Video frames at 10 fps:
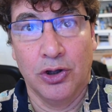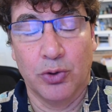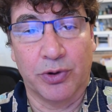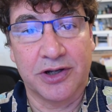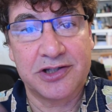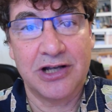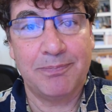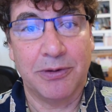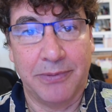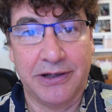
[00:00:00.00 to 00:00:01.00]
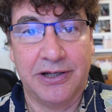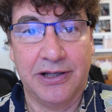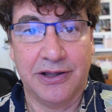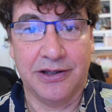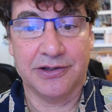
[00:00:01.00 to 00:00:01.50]
you want to supplement
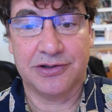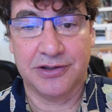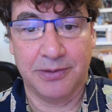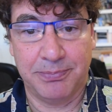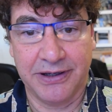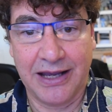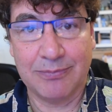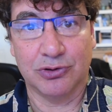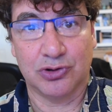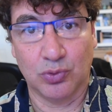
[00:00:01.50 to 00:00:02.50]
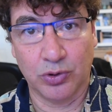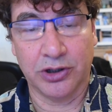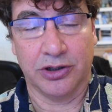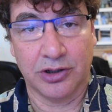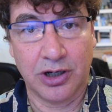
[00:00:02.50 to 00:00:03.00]
this being able to
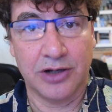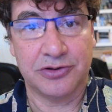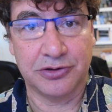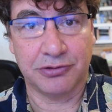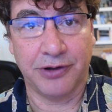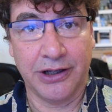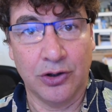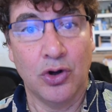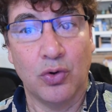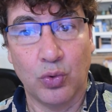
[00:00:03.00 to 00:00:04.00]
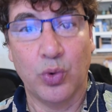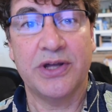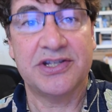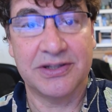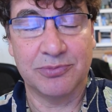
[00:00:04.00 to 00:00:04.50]
work and concentrate
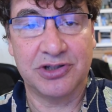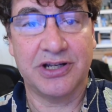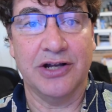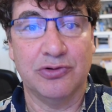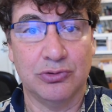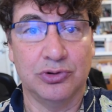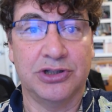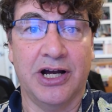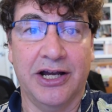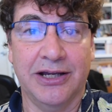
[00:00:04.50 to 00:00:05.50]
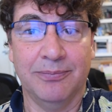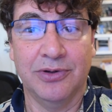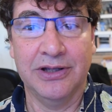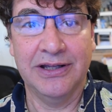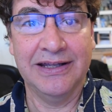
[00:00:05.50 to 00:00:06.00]
with some scheduled time
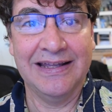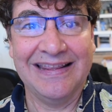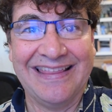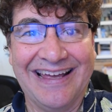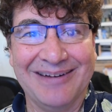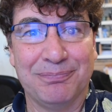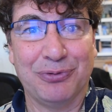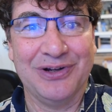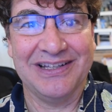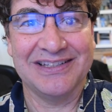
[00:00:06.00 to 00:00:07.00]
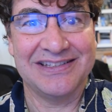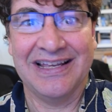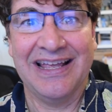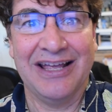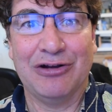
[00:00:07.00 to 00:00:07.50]
that brings
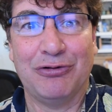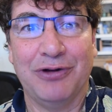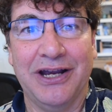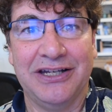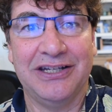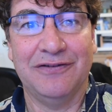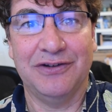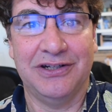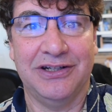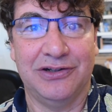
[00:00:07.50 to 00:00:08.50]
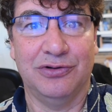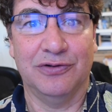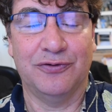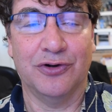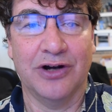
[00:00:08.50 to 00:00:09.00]
creativity to the
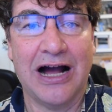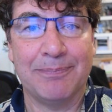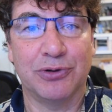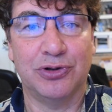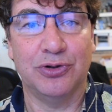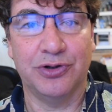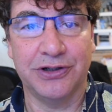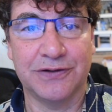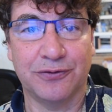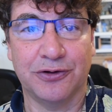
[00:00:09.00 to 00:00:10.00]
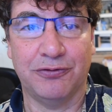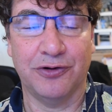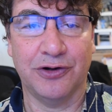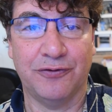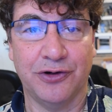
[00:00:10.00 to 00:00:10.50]
fore, opportunities for
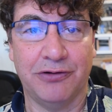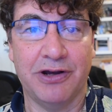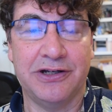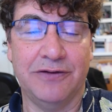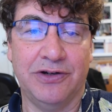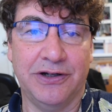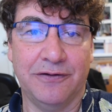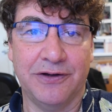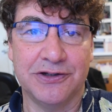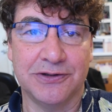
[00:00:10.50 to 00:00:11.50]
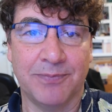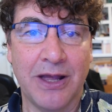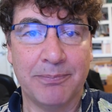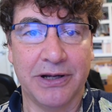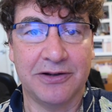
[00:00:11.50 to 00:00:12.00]
creativity and innovation
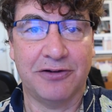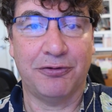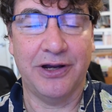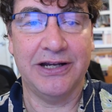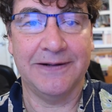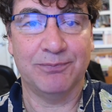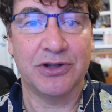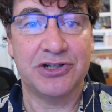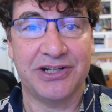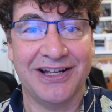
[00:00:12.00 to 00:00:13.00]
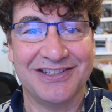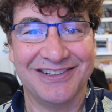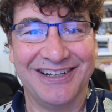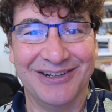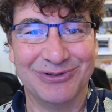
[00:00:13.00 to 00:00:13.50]
by creating chance
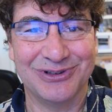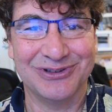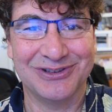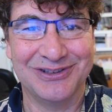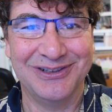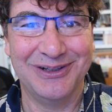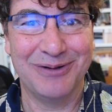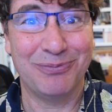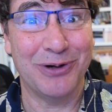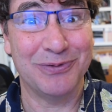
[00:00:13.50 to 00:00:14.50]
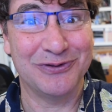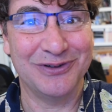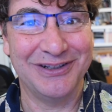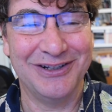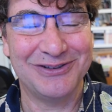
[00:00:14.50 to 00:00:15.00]
encounters
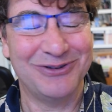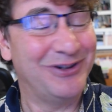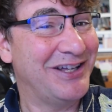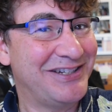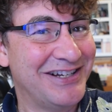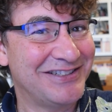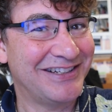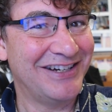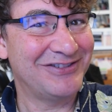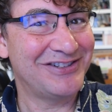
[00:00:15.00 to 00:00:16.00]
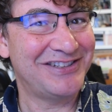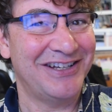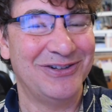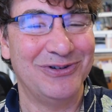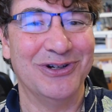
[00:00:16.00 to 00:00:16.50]
purposefully. So are they chance encounters
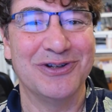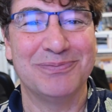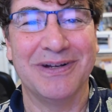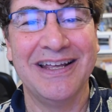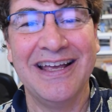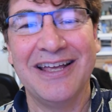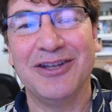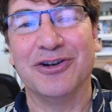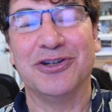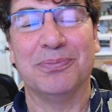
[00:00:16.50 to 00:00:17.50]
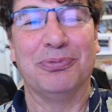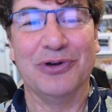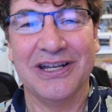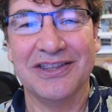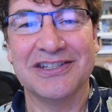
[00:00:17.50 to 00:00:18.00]
then? Who knows? But you're
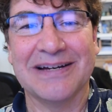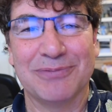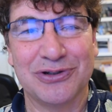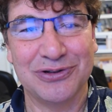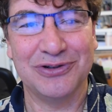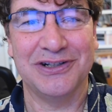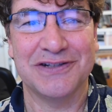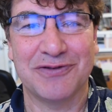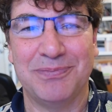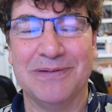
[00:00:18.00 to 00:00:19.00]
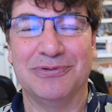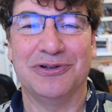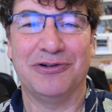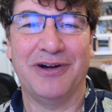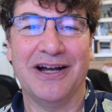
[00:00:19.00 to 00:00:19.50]
bringing these opportunities for people
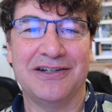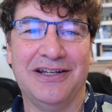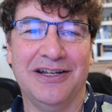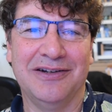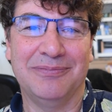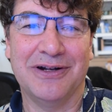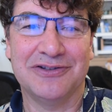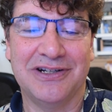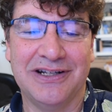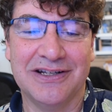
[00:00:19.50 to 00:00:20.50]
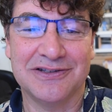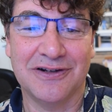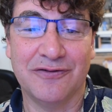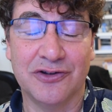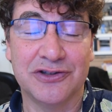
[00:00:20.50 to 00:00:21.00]
to interact and bounce ideas
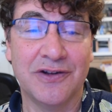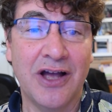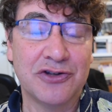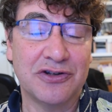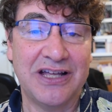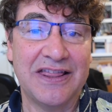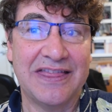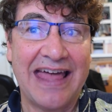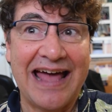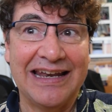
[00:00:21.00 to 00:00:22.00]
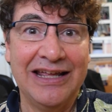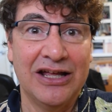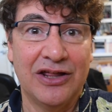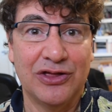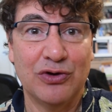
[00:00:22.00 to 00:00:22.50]
off us. So I think that
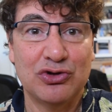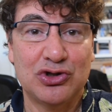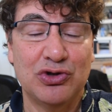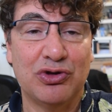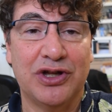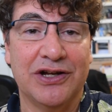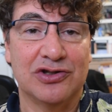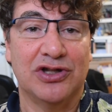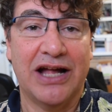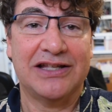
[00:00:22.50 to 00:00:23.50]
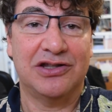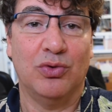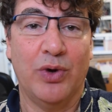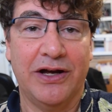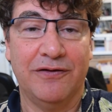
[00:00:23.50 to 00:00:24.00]
those two things, that's
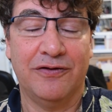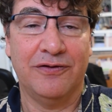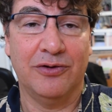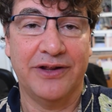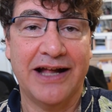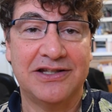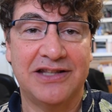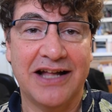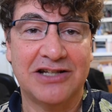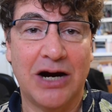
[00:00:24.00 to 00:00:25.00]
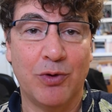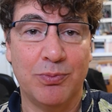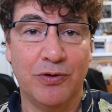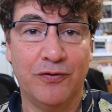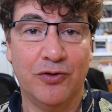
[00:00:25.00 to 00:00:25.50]
the wave. That's how we
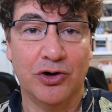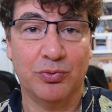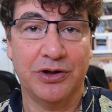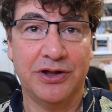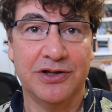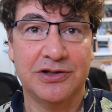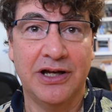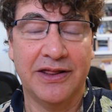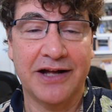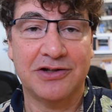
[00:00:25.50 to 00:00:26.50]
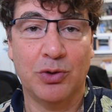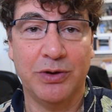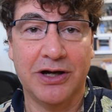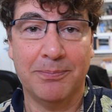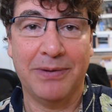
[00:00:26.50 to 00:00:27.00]
move forward with this. That's how
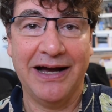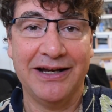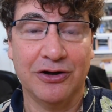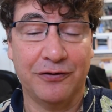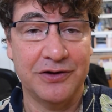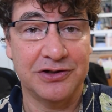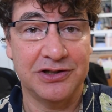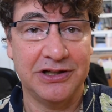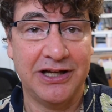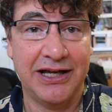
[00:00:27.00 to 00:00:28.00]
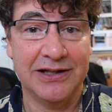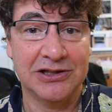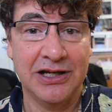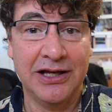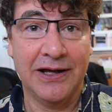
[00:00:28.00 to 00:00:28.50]
we combine our efficiency gains
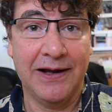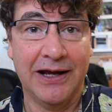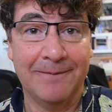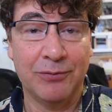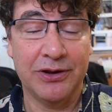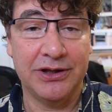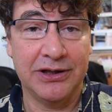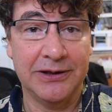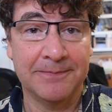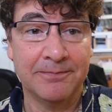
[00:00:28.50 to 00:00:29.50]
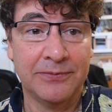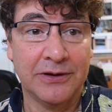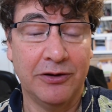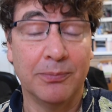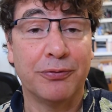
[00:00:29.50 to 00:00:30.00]
and
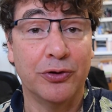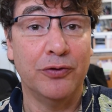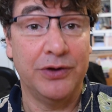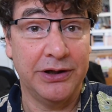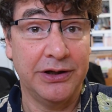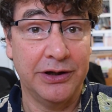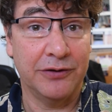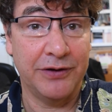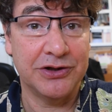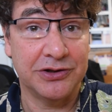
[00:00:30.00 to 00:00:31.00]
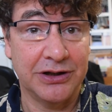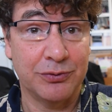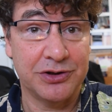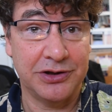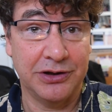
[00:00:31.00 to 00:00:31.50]
improve the innovation
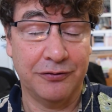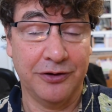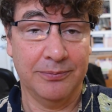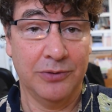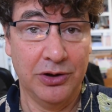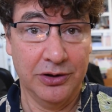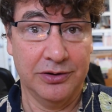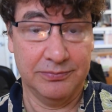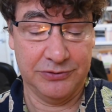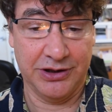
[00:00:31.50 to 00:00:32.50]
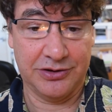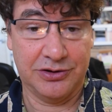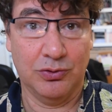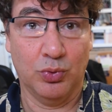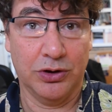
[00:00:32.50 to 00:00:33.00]
that we're seeing from
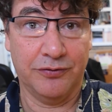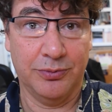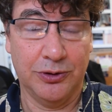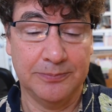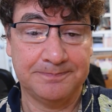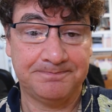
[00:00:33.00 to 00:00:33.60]
just work from home.